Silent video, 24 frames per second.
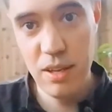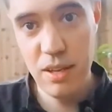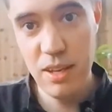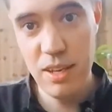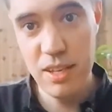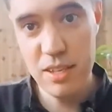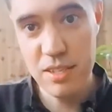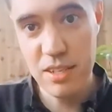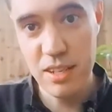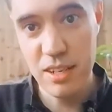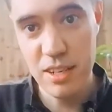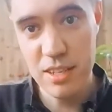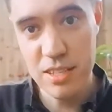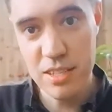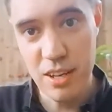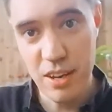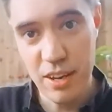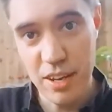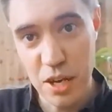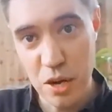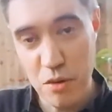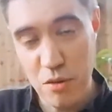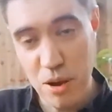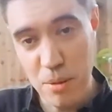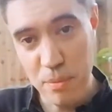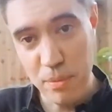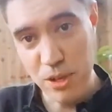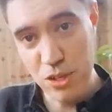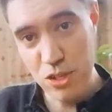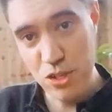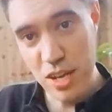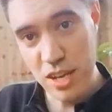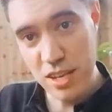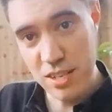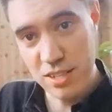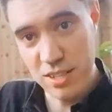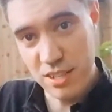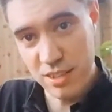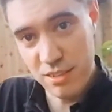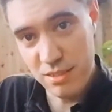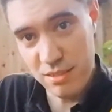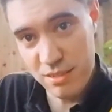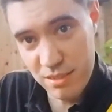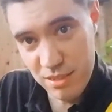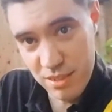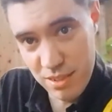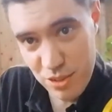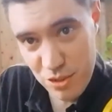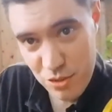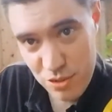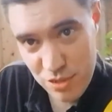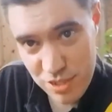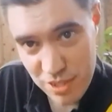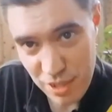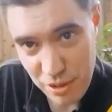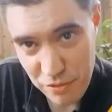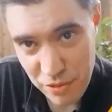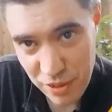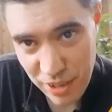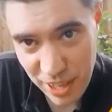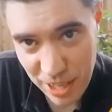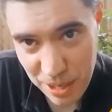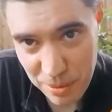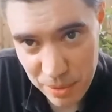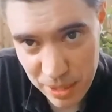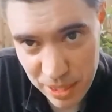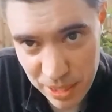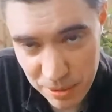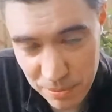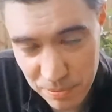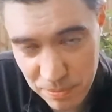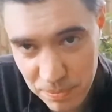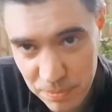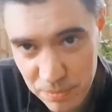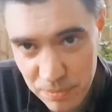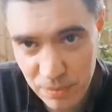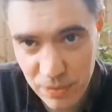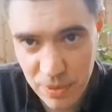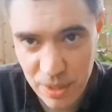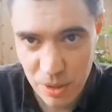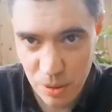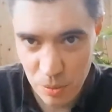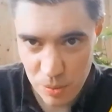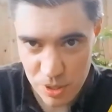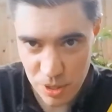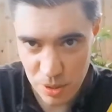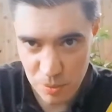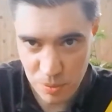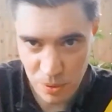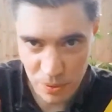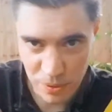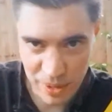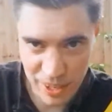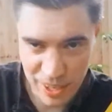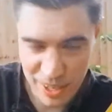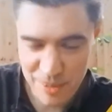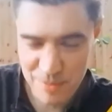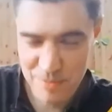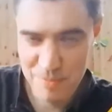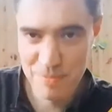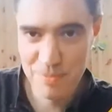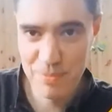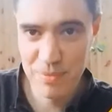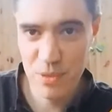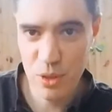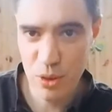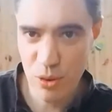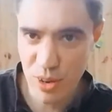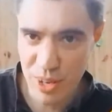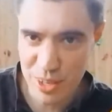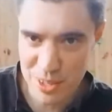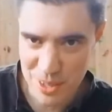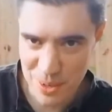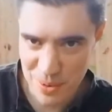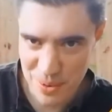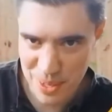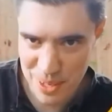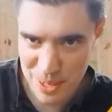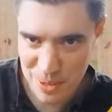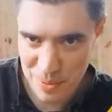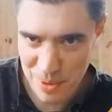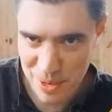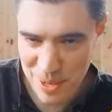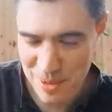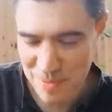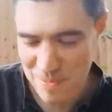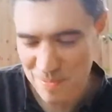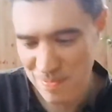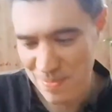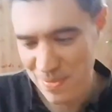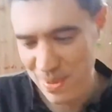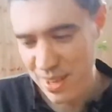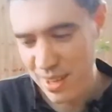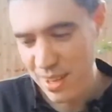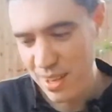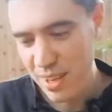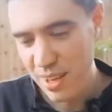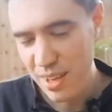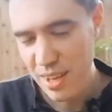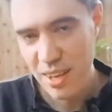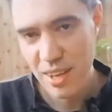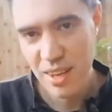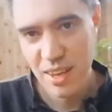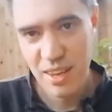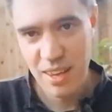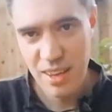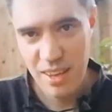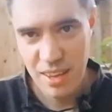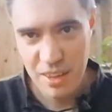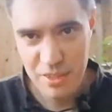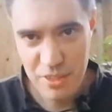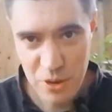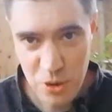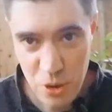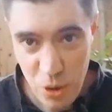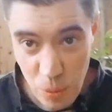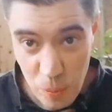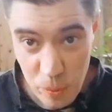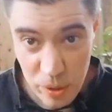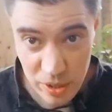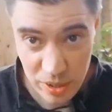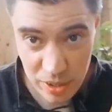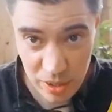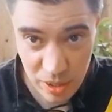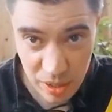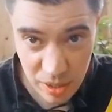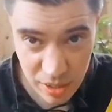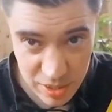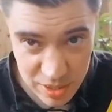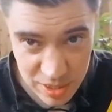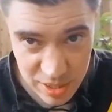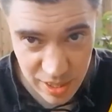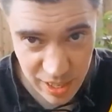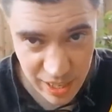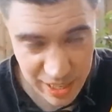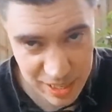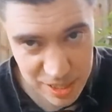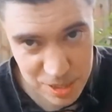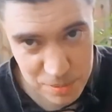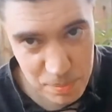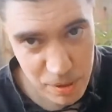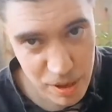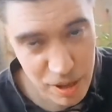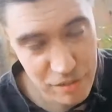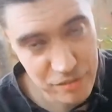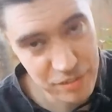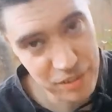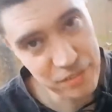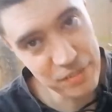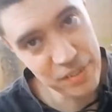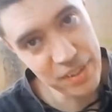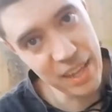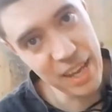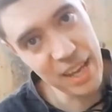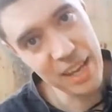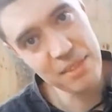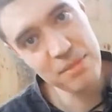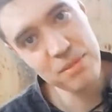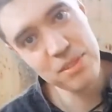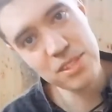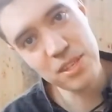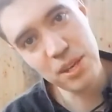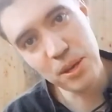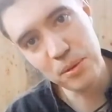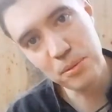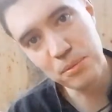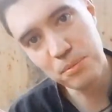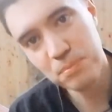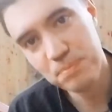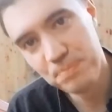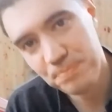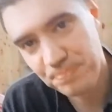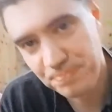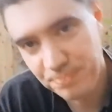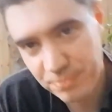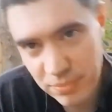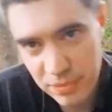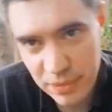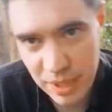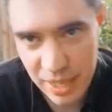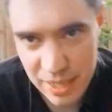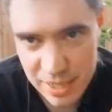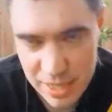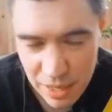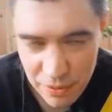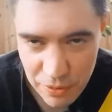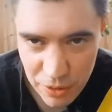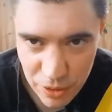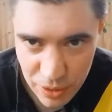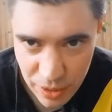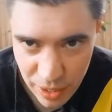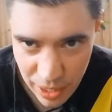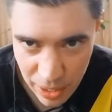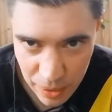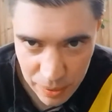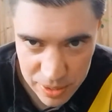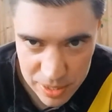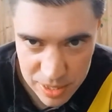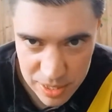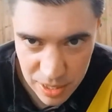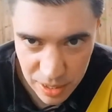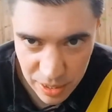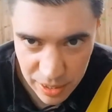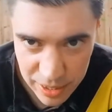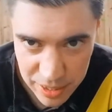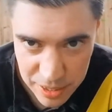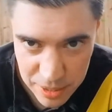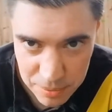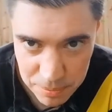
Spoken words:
it's going to tighten around my chest and suffocate me. We don't want that, or I don't anyway. The knot we're going to learn today is perfect for that, so let's have a look at how it's tied.